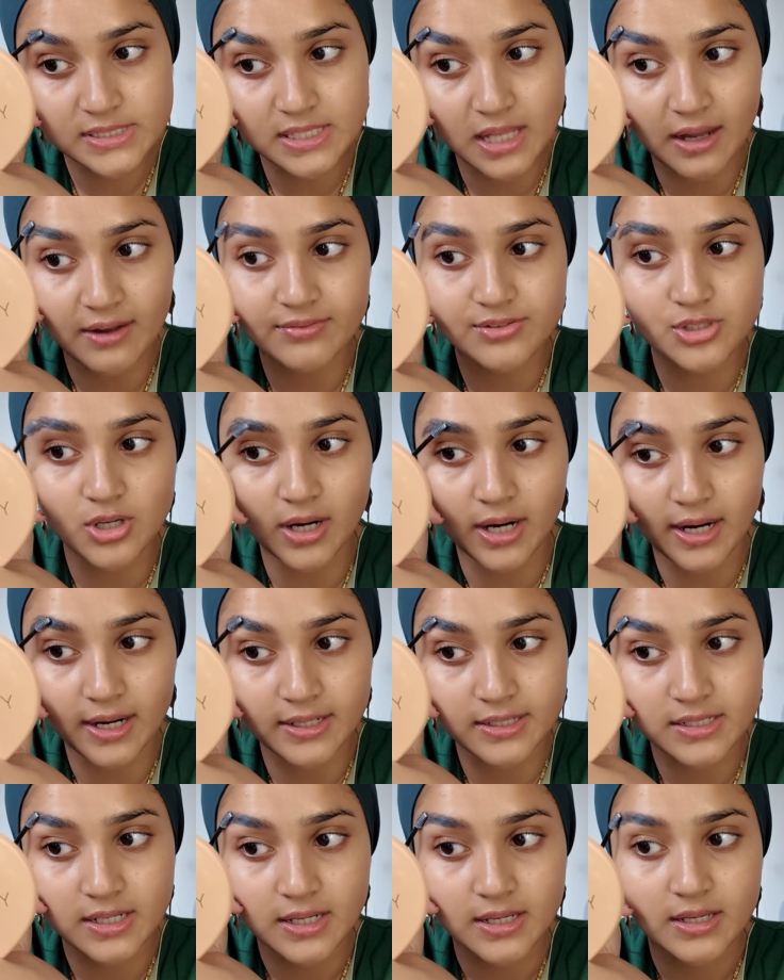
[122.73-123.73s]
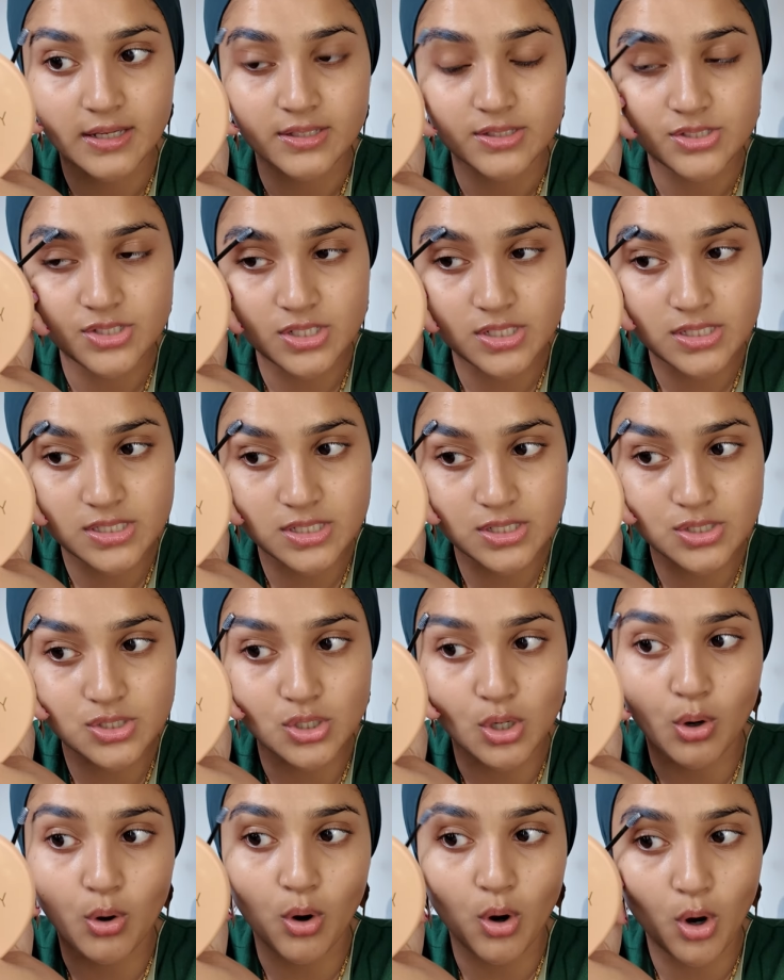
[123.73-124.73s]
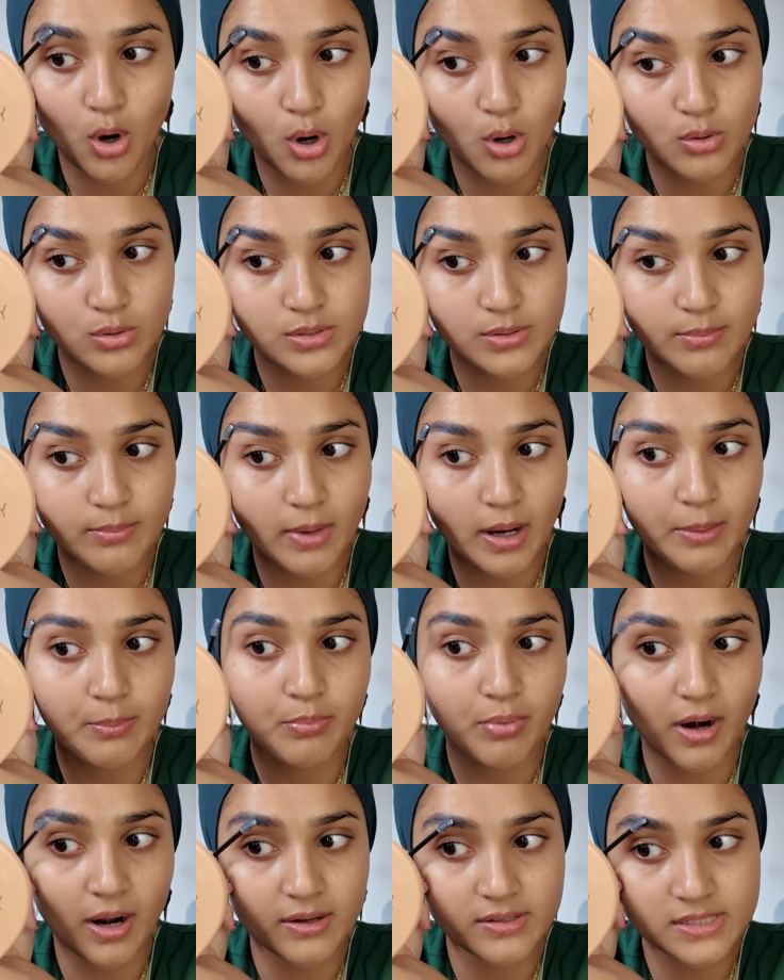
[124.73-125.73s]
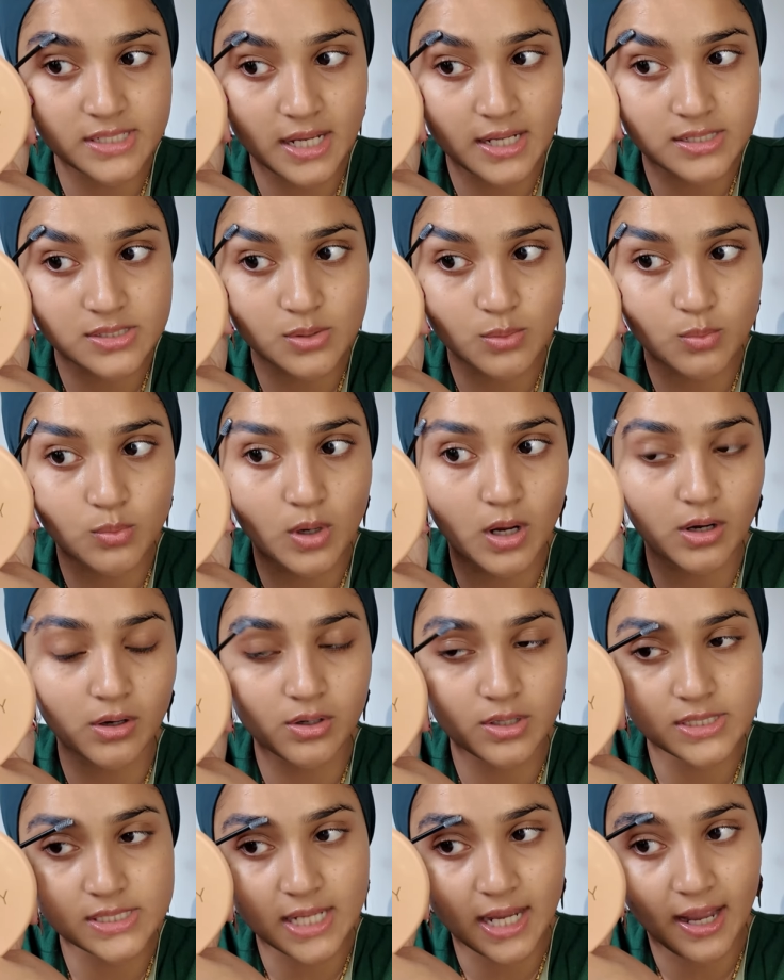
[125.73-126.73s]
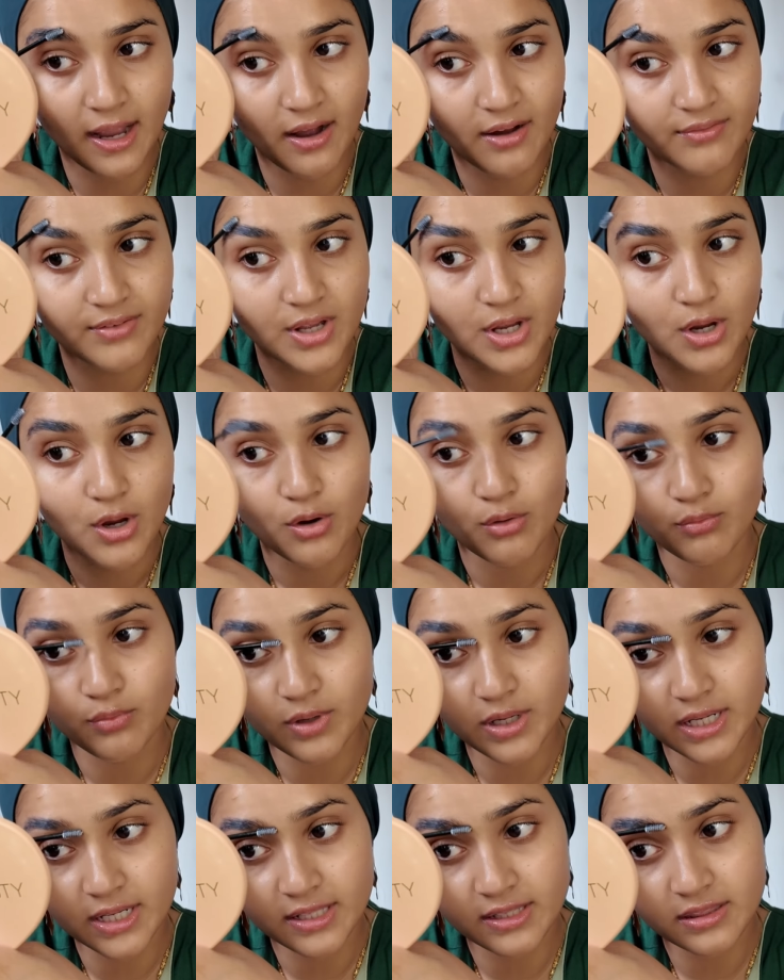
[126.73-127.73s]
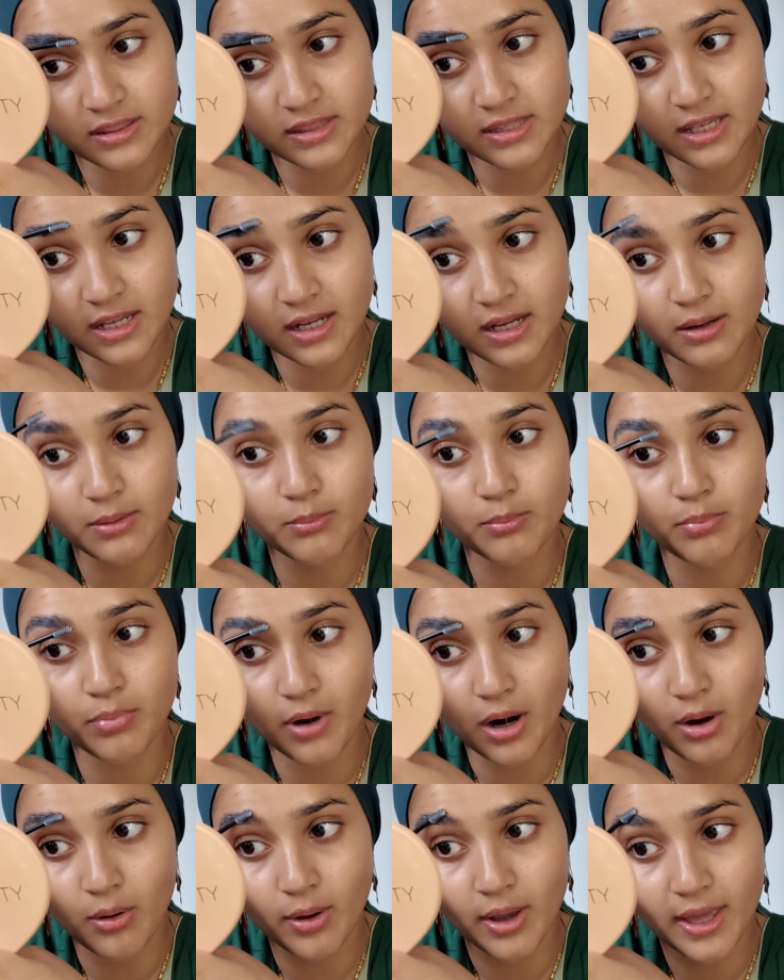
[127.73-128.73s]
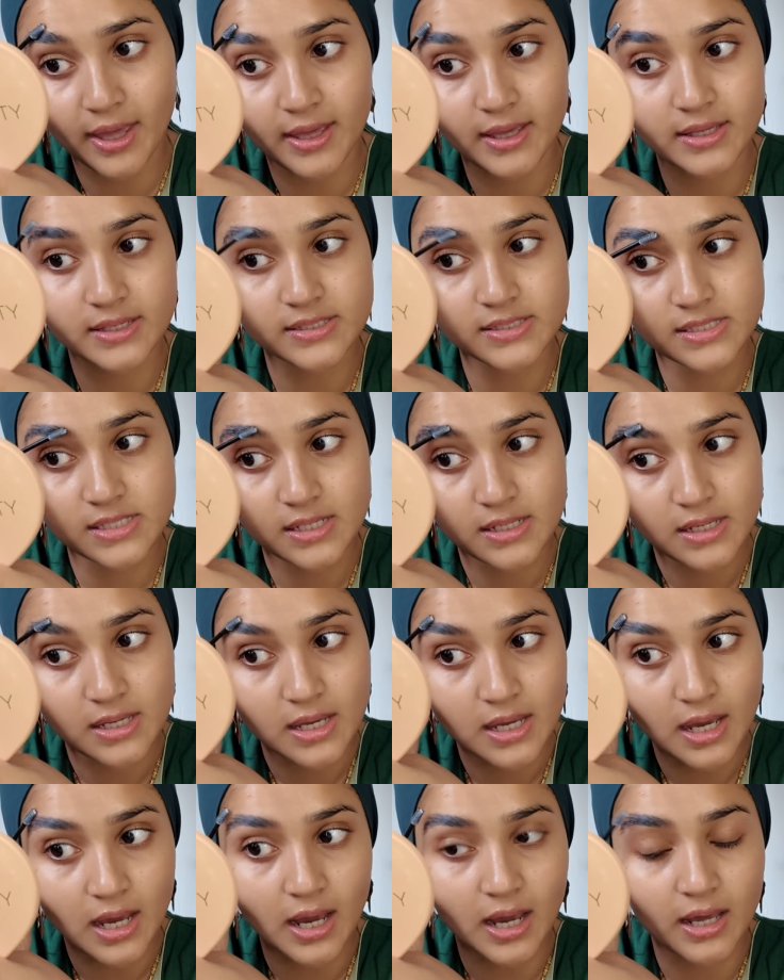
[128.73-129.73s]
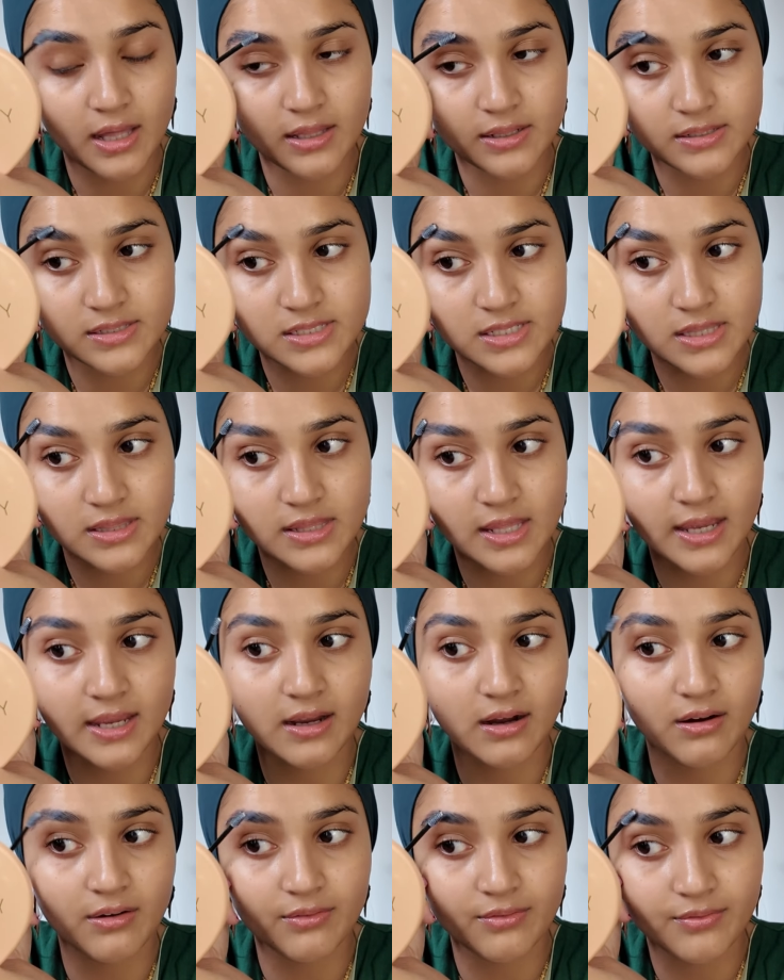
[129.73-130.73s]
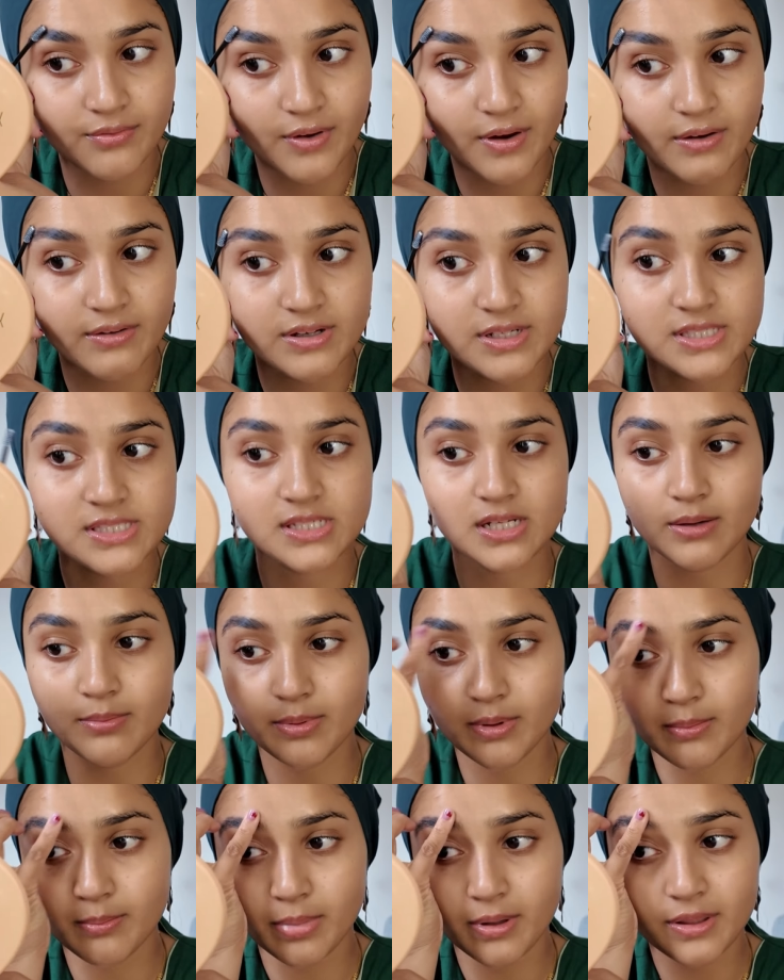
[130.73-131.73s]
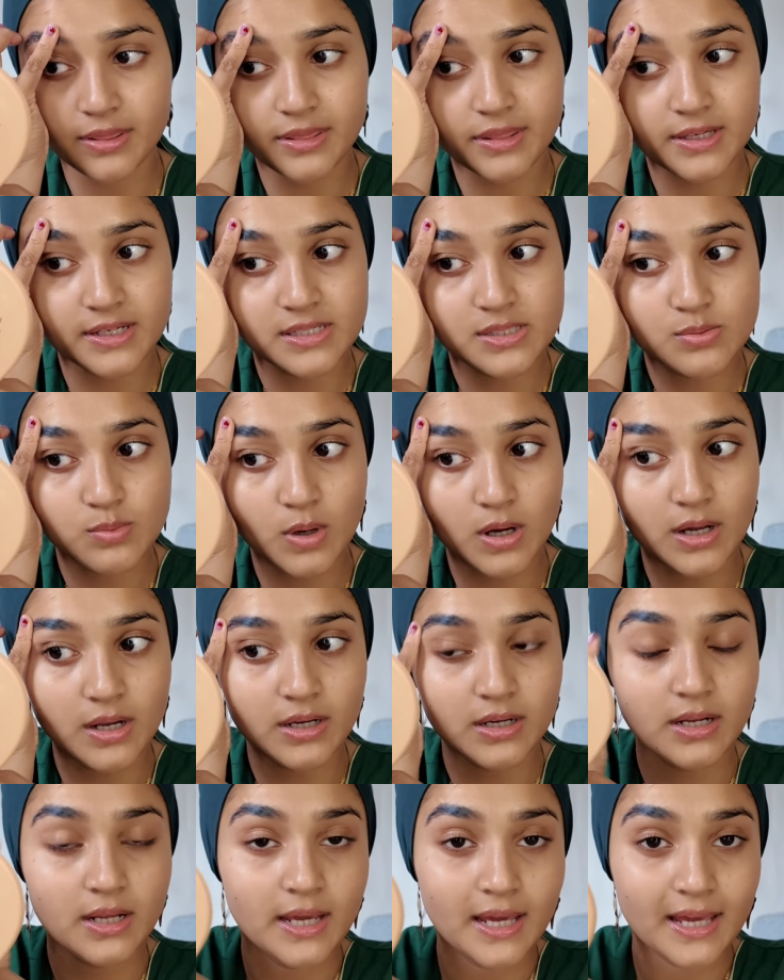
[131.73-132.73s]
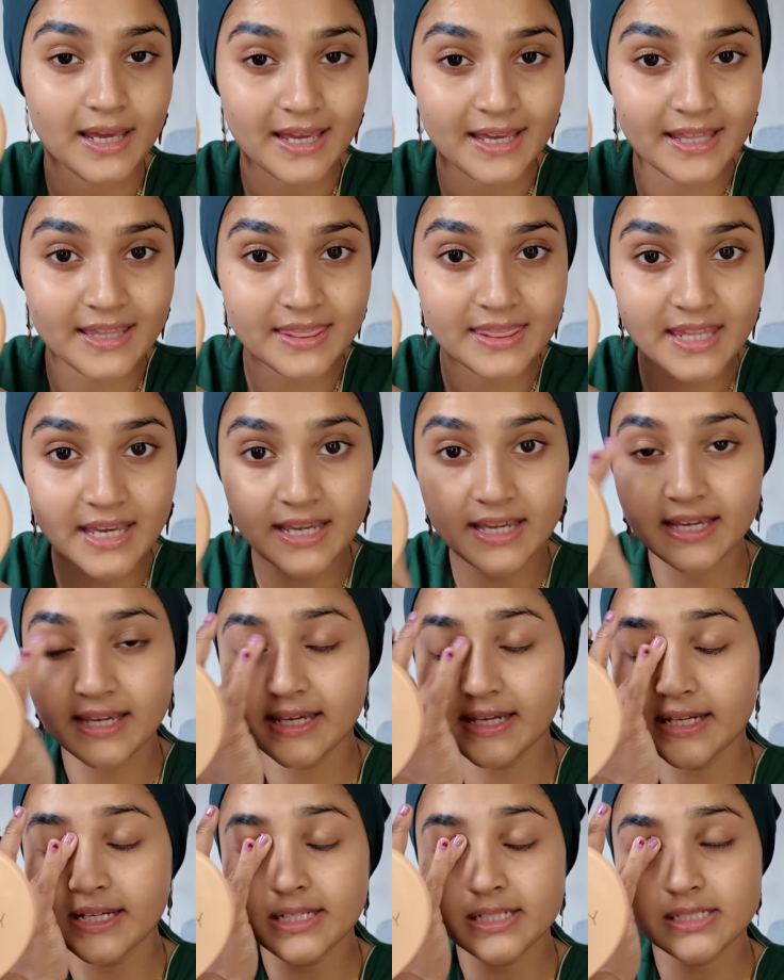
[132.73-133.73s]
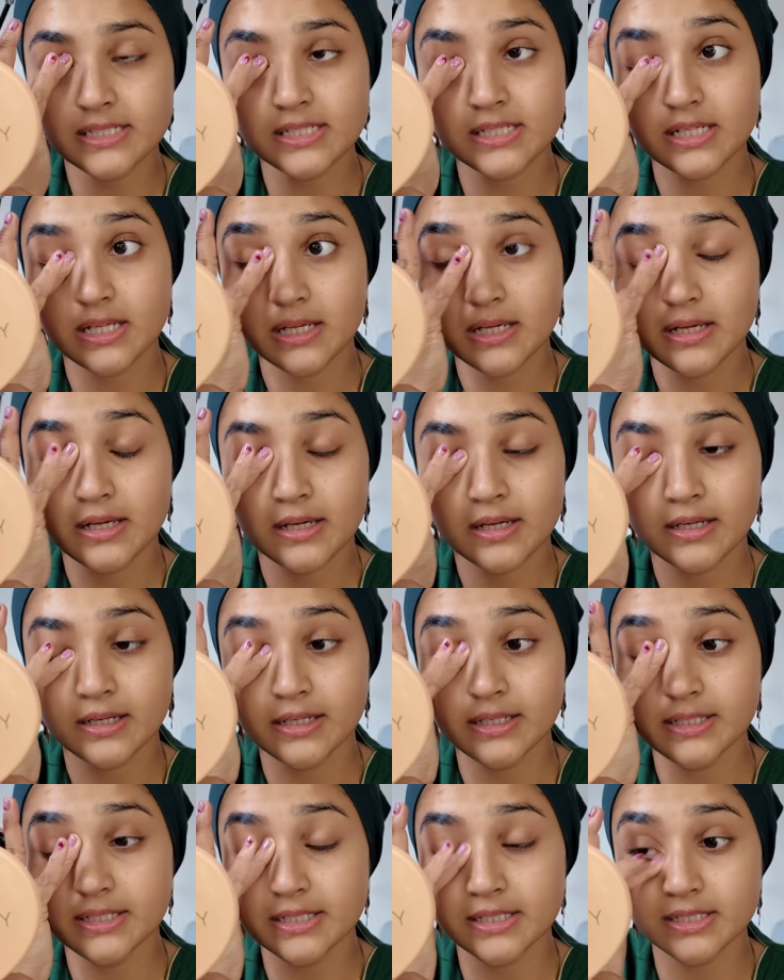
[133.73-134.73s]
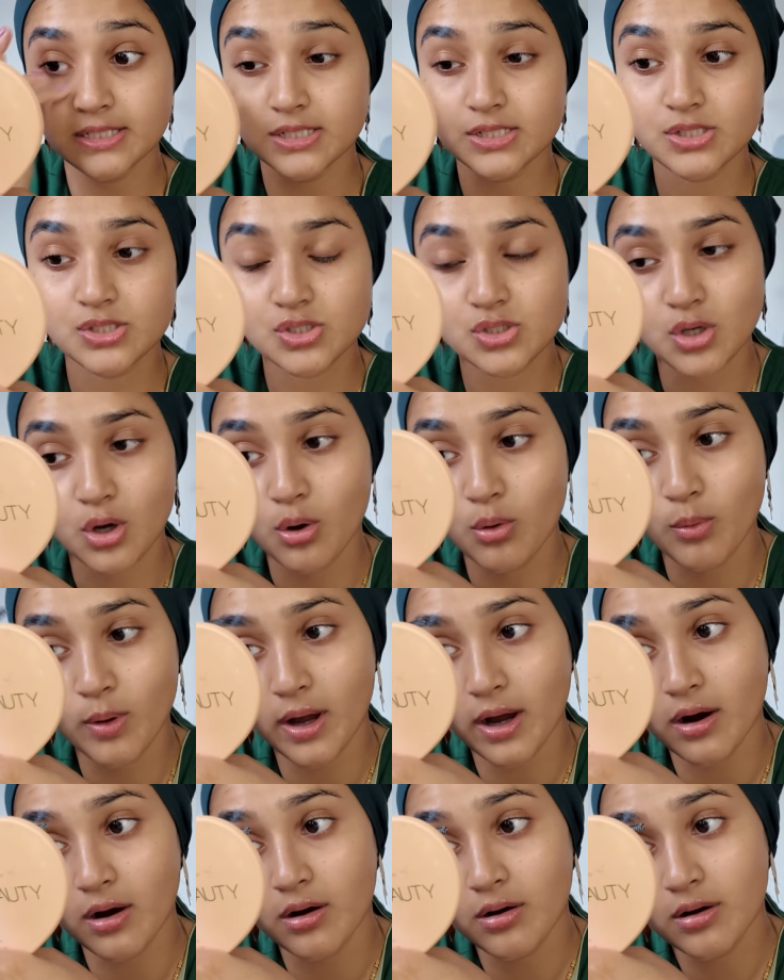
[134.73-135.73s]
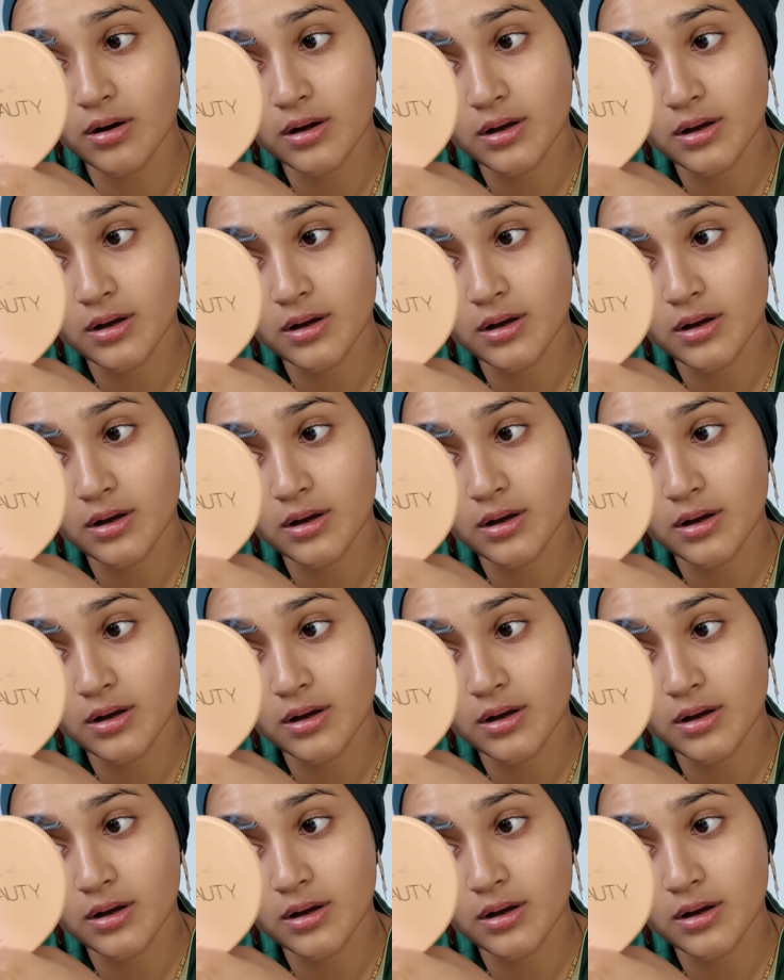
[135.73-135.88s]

that I've tried just don't hold my brows as well, because I have really thick brow hairs and they are very stubborn. But this one, in the heat, it did so well.